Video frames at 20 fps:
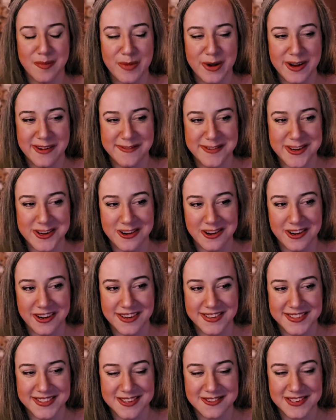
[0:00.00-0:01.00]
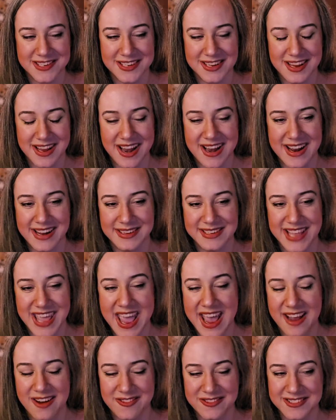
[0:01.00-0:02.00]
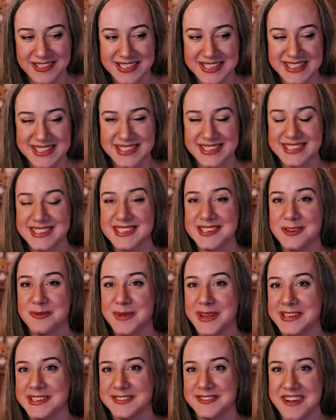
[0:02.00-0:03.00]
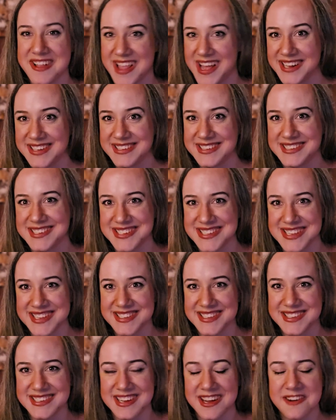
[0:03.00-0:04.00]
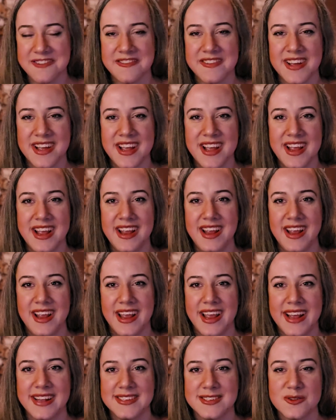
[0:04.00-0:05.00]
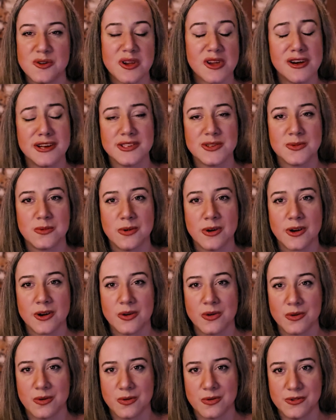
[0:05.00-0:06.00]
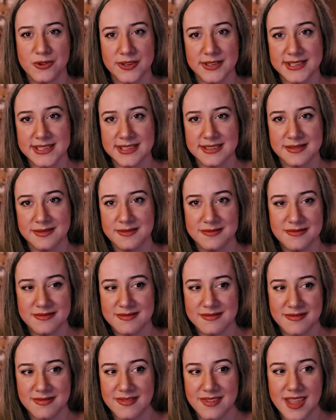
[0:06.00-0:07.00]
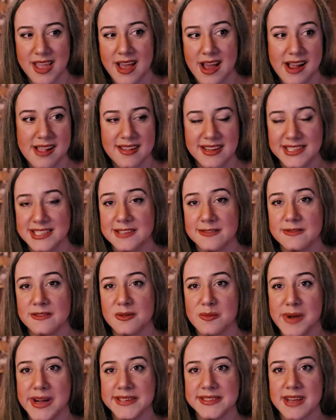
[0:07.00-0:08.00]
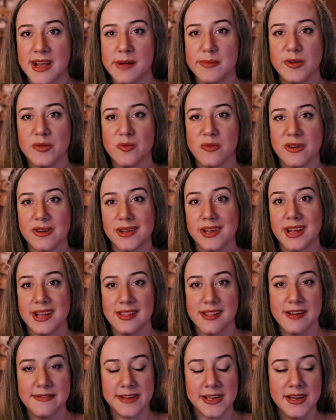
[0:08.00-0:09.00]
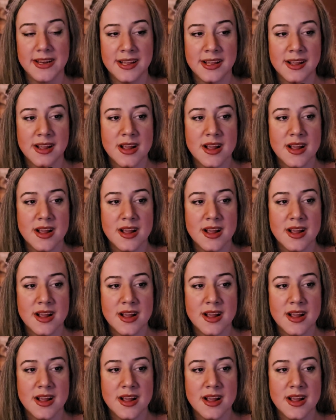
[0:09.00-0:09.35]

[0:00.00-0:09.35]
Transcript: a bit of a nerd, and I can't really sit still because of all that stillness stuff. And so I got to work I like to fill my time with working. I love it.